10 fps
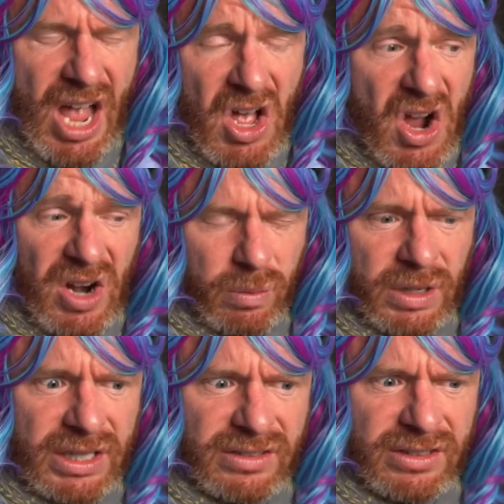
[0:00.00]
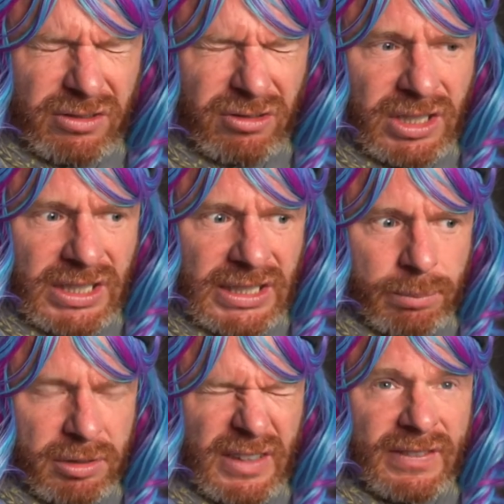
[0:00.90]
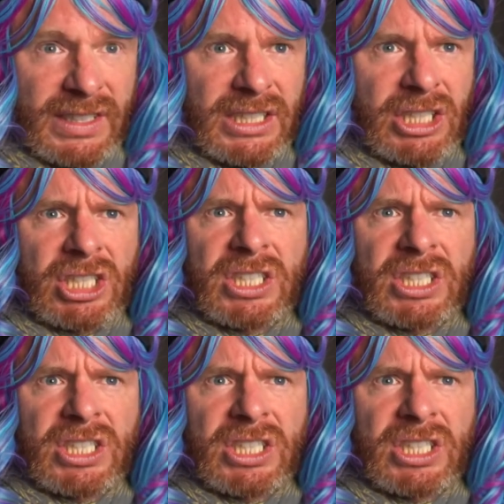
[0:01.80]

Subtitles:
Hard work is just rooted in privilege.